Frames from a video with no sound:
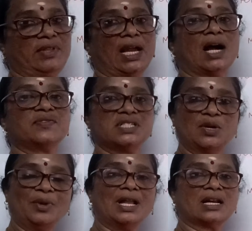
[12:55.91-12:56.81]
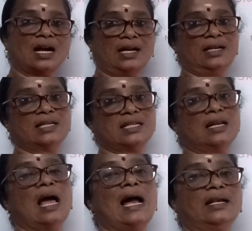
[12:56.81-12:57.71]
they have similar
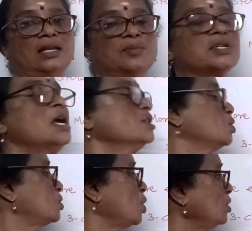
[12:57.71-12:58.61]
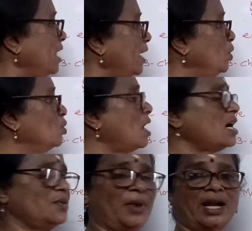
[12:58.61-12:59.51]
hydrogen atoms, so they do
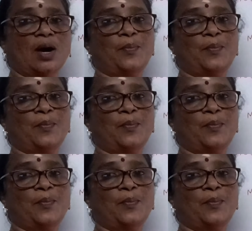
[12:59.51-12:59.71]
not make a